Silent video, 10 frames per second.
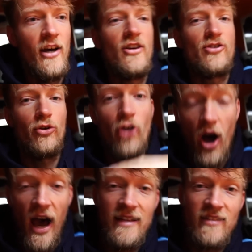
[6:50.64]
So
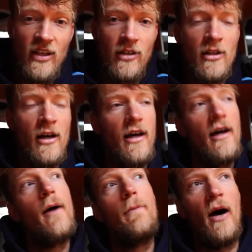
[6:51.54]
not ideal,
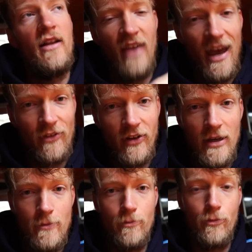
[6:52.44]
but
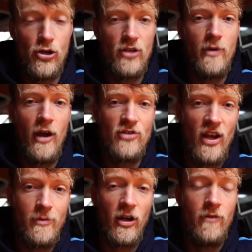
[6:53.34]
definitely pushing me
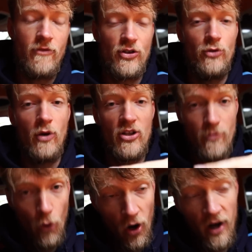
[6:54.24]
outside my comfort zone once
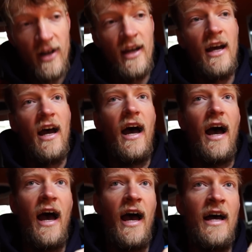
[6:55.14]
more,
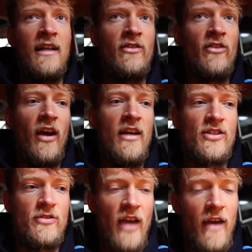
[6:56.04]
and
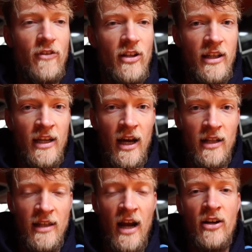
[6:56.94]
it's definitely a
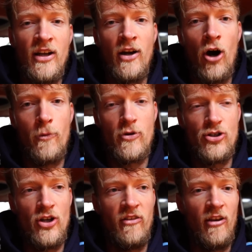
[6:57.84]
learning
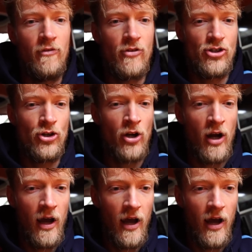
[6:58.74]
opportunity for sure.